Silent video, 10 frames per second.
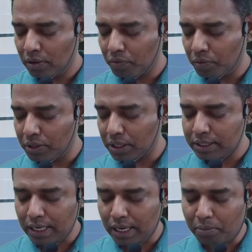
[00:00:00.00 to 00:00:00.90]
which is
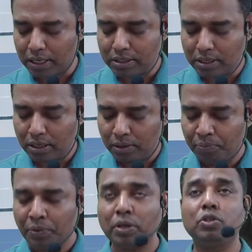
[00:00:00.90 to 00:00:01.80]
same as the
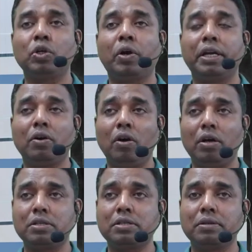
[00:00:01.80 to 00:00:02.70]
joint
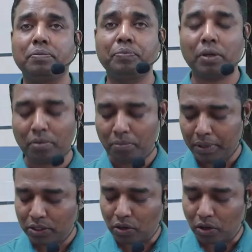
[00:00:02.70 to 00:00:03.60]
cost.
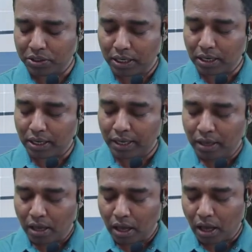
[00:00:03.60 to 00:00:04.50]
Means logically,
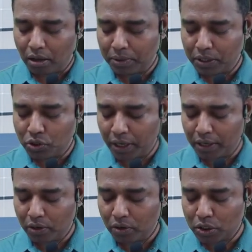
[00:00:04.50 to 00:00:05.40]
how much
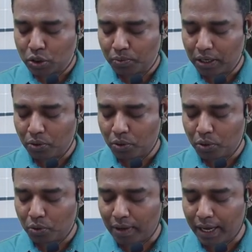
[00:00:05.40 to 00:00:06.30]
joint cost will go
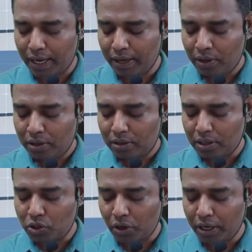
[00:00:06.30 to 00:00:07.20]
to Y? The
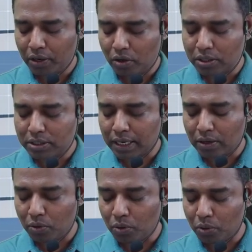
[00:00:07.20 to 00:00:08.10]
joint cost that
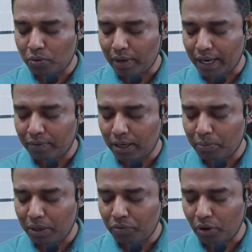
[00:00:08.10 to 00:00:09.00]
will go to Y will
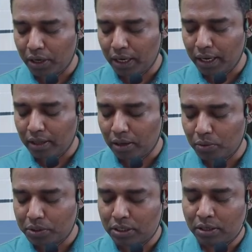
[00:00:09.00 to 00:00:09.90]
be
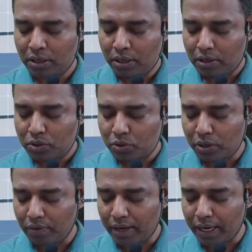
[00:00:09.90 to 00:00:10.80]
48,000. So
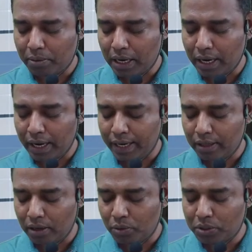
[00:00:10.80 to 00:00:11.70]
divide by
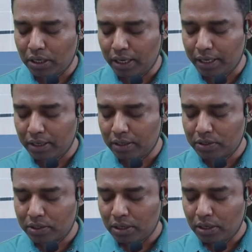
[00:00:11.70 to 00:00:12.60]
8,000
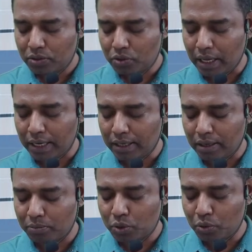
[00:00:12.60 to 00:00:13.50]
liters. So that
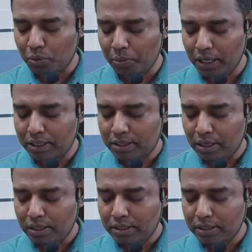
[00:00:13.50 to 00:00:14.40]
comes to rupees
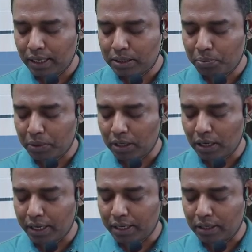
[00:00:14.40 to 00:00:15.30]
6 per
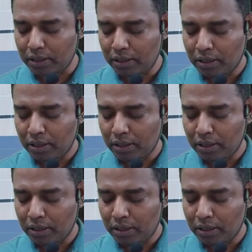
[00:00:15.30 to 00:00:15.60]
liter.